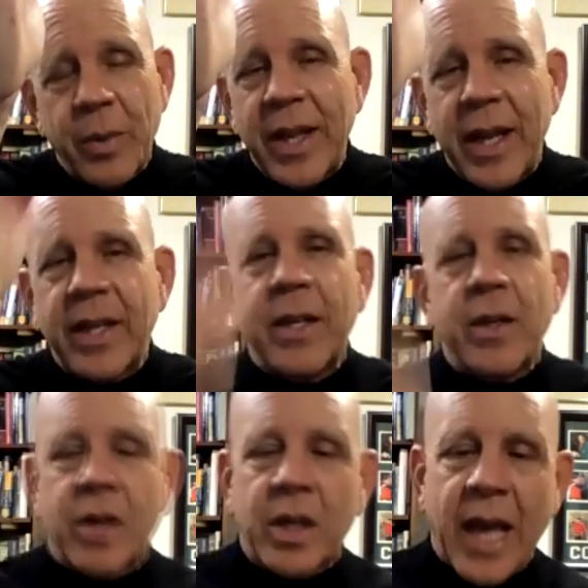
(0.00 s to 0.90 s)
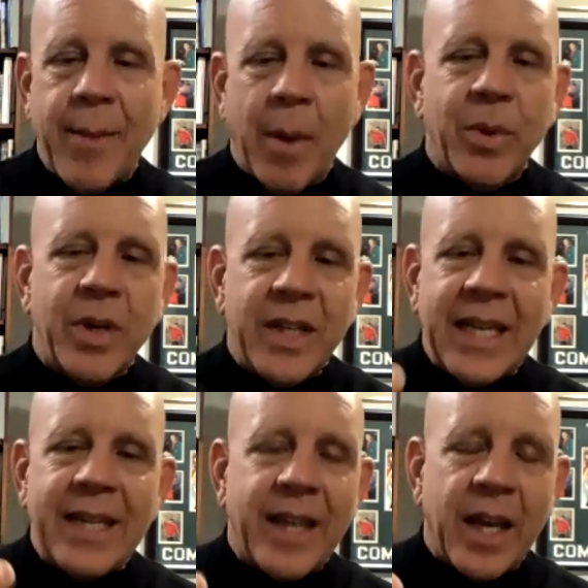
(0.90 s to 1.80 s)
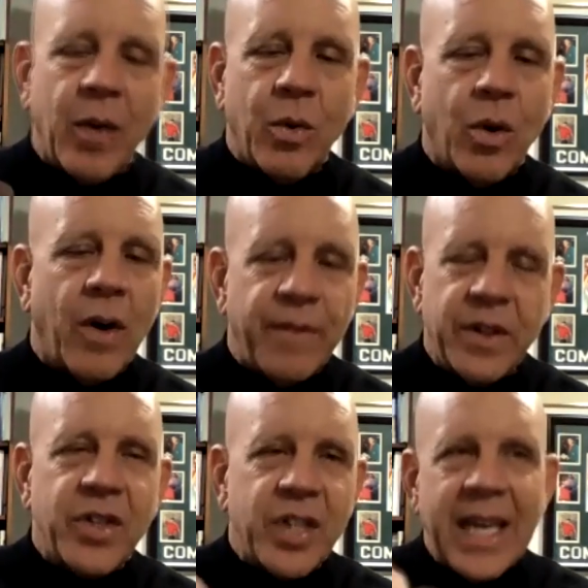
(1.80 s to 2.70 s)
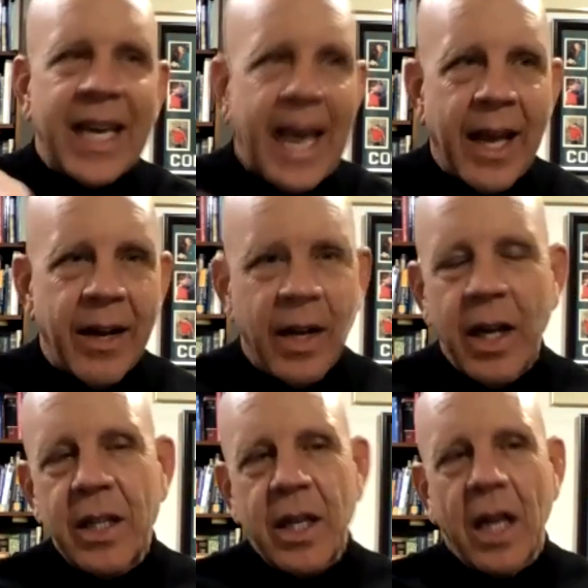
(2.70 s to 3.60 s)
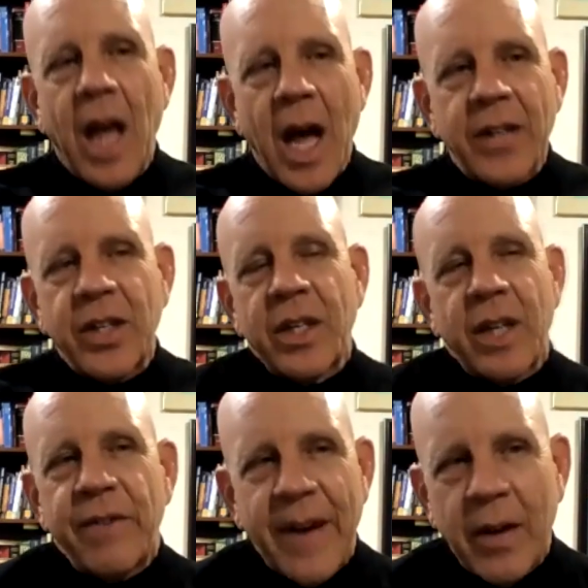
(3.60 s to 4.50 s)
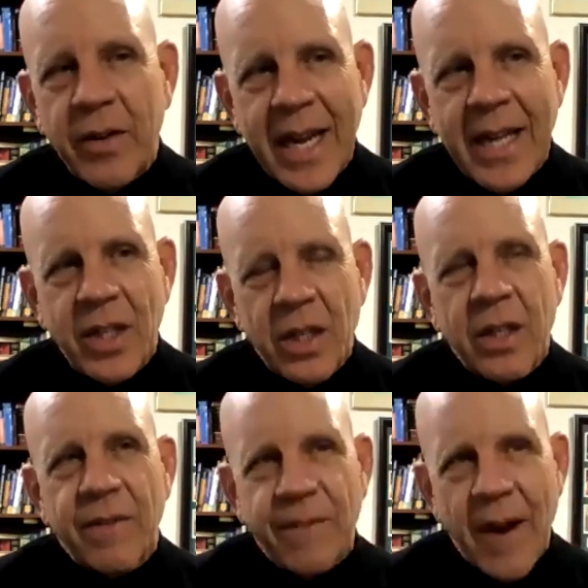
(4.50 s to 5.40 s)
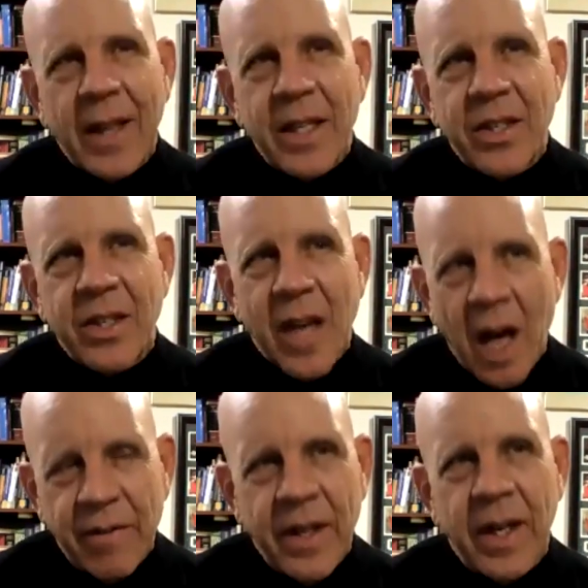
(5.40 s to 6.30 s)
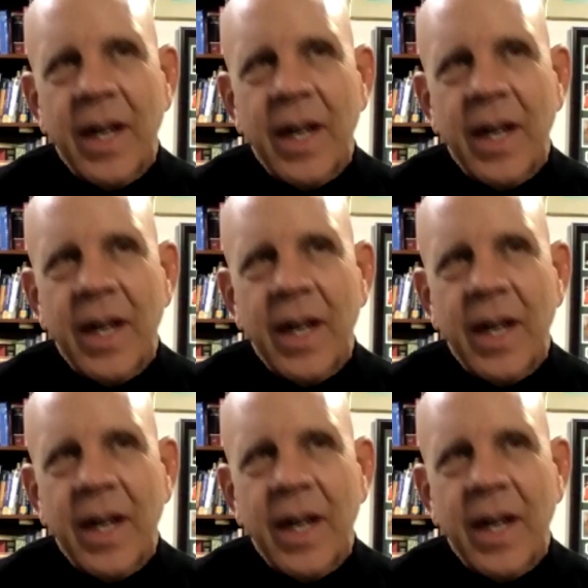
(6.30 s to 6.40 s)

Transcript: We then came up with a detail off of the secant to lodge into the foundation to finally solve it.